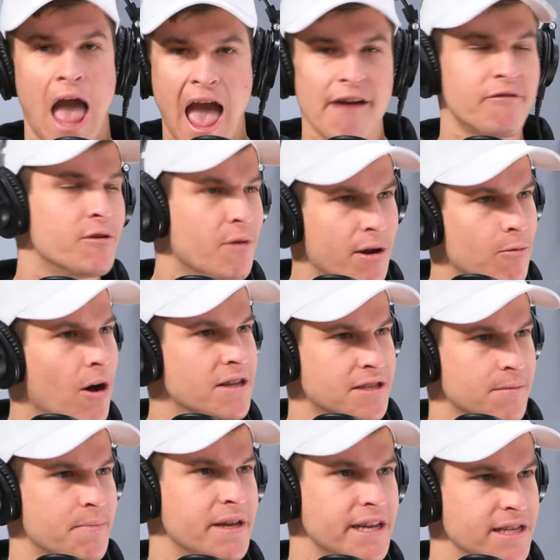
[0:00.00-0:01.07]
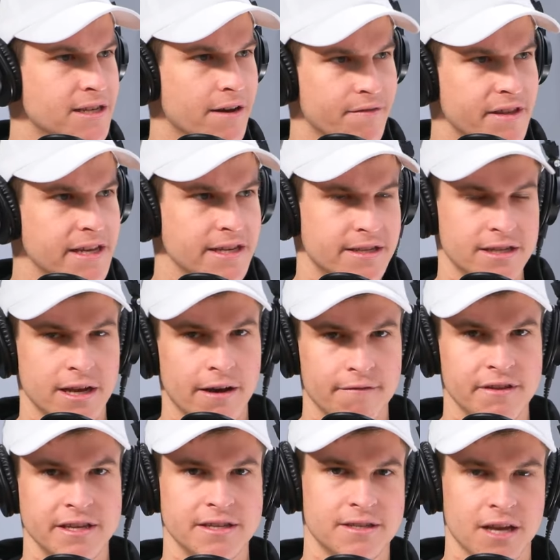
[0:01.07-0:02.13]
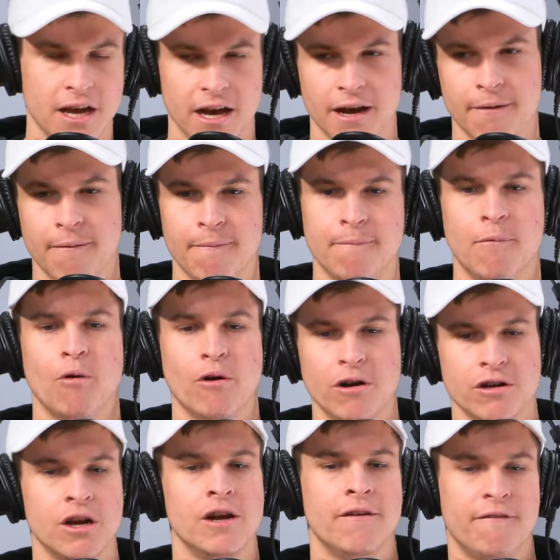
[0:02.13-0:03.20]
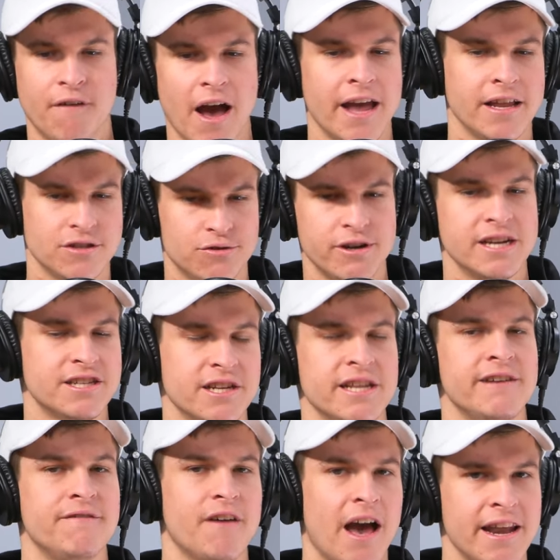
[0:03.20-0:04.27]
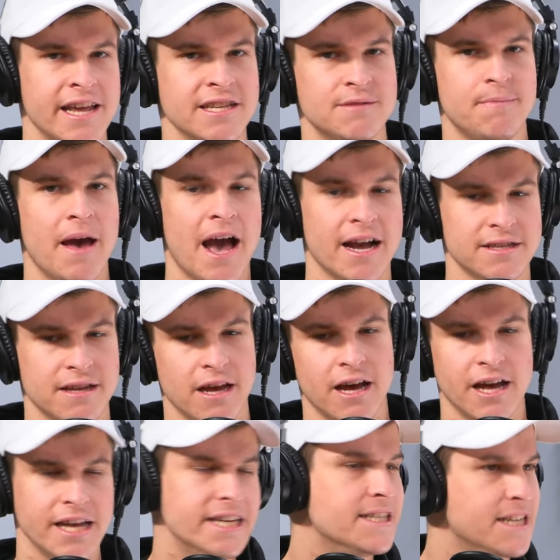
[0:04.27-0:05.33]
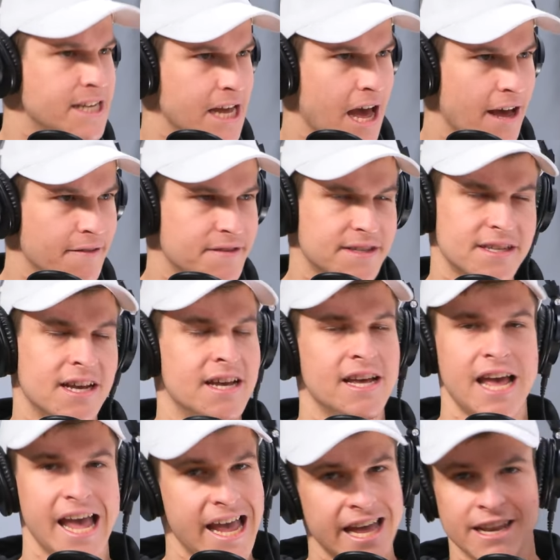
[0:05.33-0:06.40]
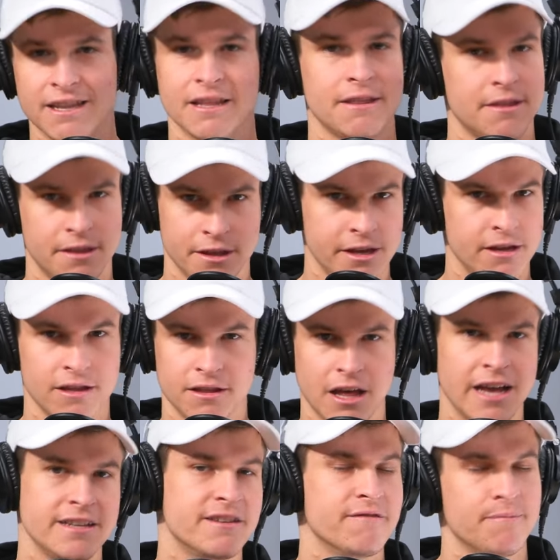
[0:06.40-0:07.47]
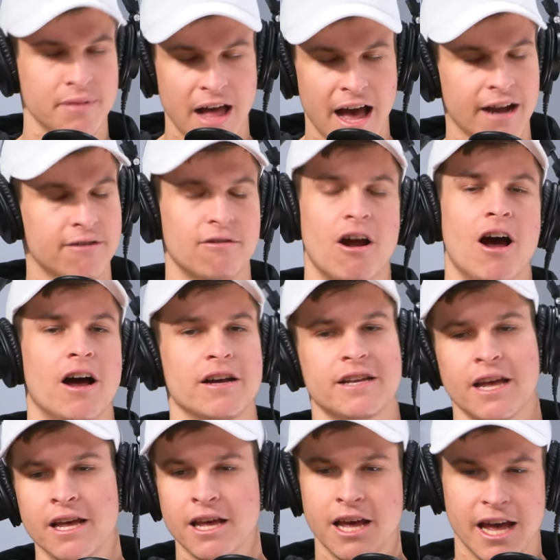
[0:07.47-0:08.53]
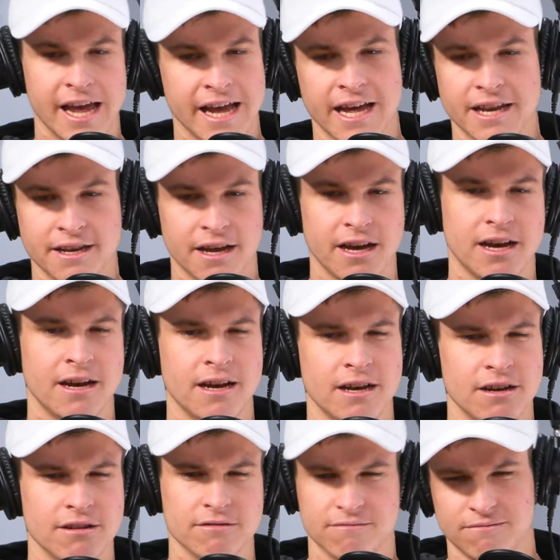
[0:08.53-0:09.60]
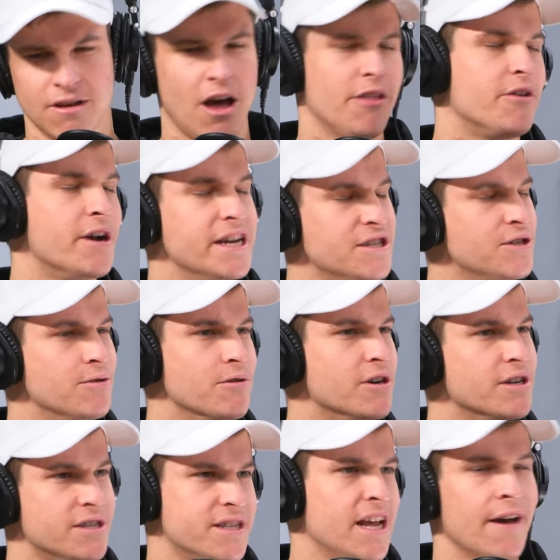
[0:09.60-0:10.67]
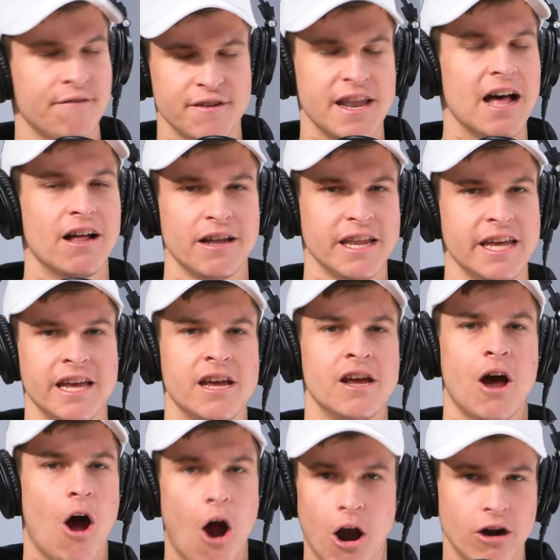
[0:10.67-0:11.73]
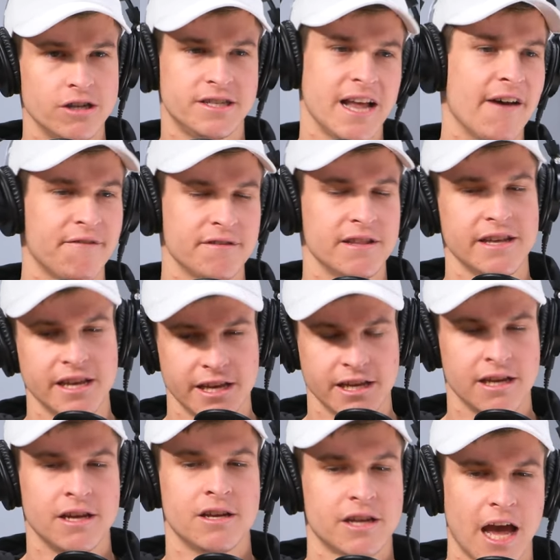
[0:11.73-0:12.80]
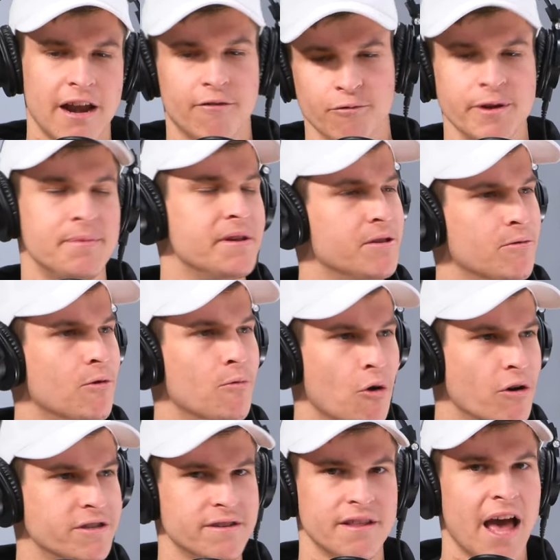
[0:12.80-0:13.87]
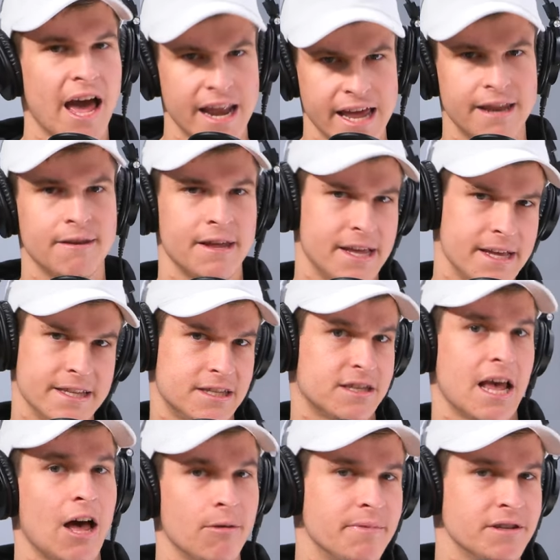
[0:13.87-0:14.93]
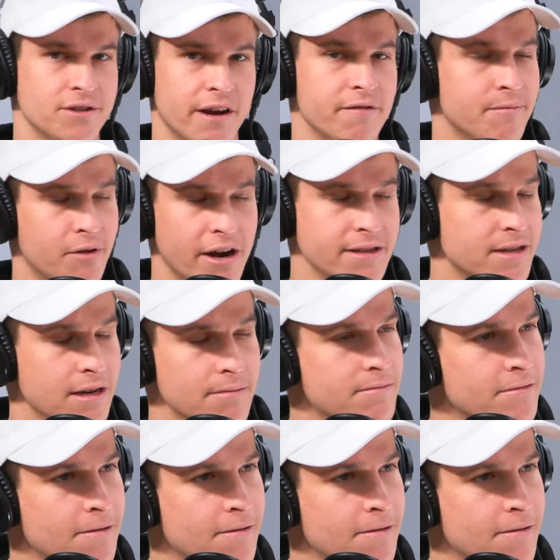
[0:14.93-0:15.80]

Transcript: Everyone wants a piece of these, of these uh, more fi- traditionally finance backed uh, ETFs and the likes of BlackRock and uh, other Fidelity. issuers. Yeah, Fidelity are definitely kind of reaping the rewards of that and it's helping drive the price up.